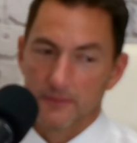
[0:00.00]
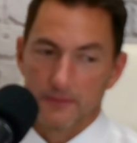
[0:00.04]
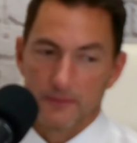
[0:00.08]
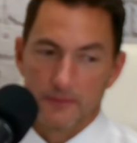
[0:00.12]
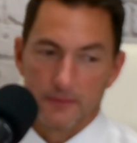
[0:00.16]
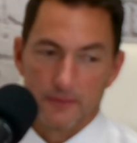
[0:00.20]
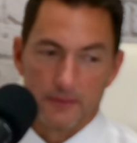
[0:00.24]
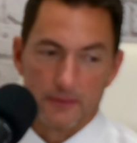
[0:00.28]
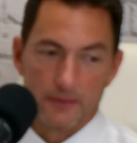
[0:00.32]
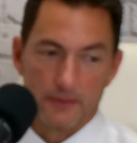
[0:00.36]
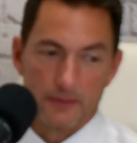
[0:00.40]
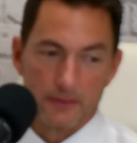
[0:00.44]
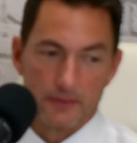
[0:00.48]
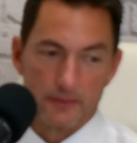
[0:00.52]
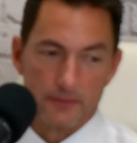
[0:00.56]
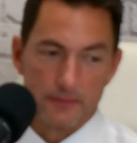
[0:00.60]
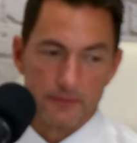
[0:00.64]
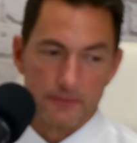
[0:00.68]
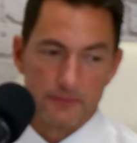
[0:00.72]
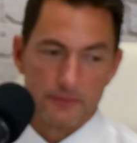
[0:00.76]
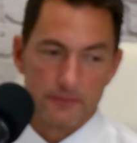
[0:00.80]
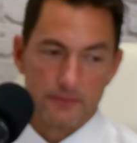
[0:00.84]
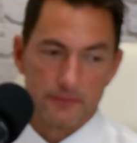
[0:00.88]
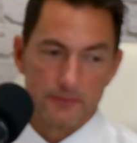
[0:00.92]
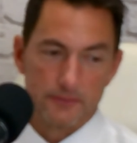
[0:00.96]

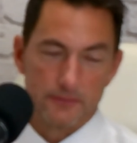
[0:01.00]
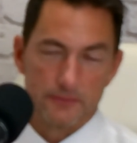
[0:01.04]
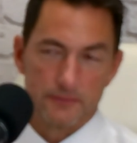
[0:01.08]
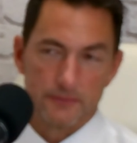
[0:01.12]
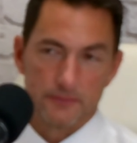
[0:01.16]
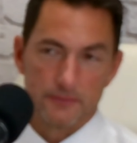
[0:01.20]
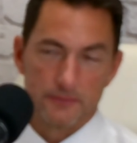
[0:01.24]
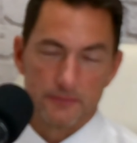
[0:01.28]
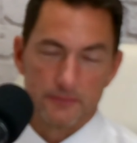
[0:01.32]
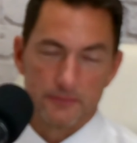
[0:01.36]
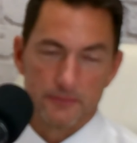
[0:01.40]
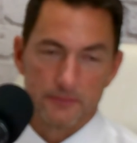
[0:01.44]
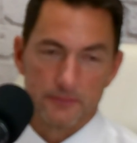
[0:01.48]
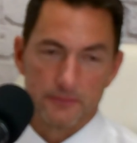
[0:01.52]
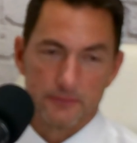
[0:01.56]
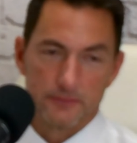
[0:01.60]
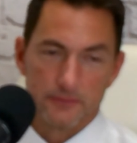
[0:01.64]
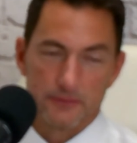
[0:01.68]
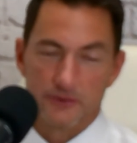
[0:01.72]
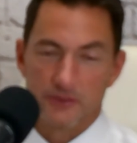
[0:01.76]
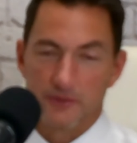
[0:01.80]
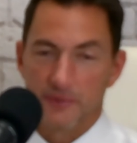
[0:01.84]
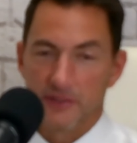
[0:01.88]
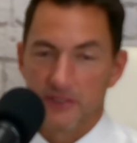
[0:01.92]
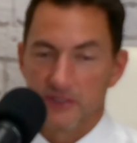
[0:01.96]

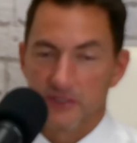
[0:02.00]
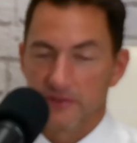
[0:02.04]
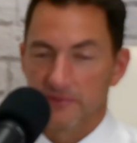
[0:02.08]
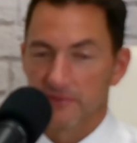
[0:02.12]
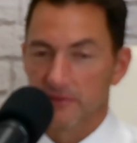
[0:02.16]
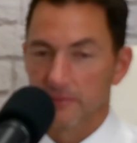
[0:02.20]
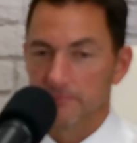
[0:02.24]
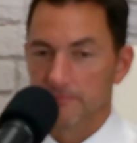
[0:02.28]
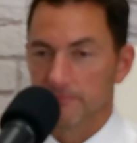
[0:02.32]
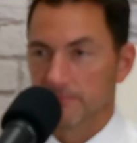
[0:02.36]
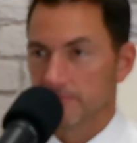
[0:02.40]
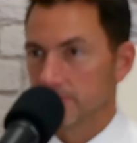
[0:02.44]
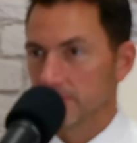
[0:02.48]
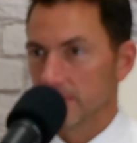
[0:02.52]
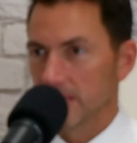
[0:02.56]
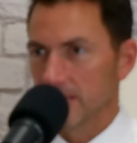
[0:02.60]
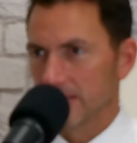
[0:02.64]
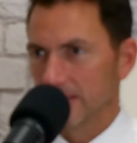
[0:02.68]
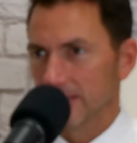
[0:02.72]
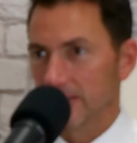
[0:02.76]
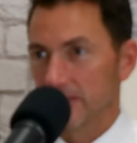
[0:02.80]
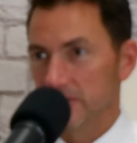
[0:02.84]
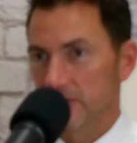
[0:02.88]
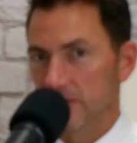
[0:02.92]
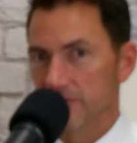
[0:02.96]
there's a bunch of them.
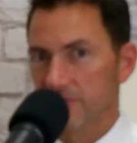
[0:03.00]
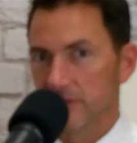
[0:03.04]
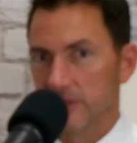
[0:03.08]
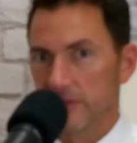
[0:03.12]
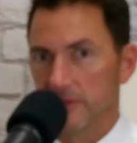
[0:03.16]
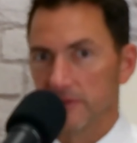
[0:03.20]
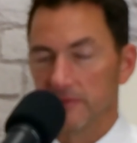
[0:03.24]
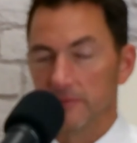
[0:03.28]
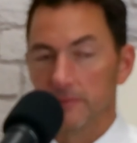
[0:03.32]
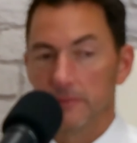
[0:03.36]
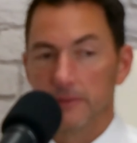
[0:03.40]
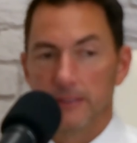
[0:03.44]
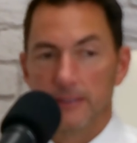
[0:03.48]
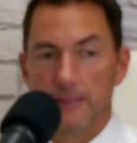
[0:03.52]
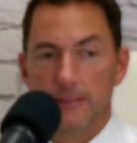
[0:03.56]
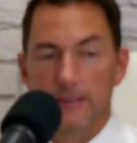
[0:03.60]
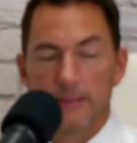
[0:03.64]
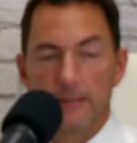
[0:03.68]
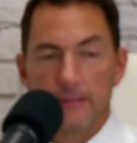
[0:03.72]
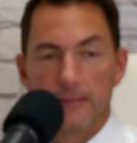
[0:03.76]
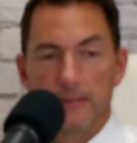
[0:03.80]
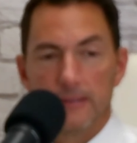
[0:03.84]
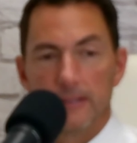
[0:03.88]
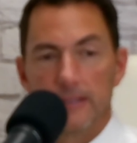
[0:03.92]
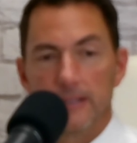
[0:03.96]
There's a few of
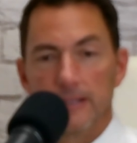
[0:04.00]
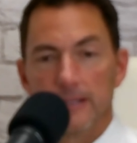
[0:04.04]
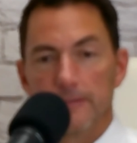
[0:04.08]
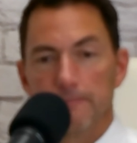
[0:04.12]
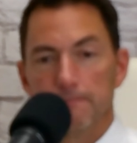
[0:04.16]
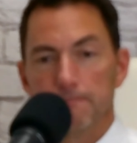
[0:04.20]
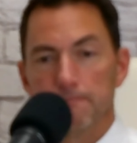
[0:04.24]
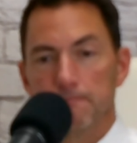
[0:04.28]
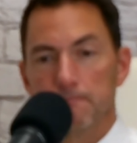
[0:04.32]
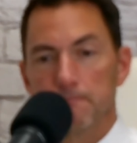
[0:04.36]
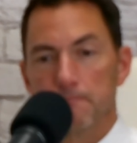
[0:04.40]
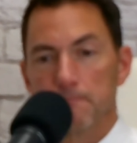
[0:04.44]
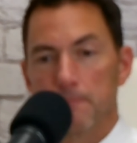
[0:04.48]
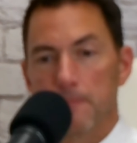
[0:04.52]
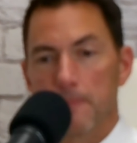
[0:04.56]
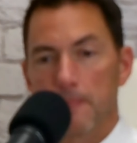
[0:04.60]
them.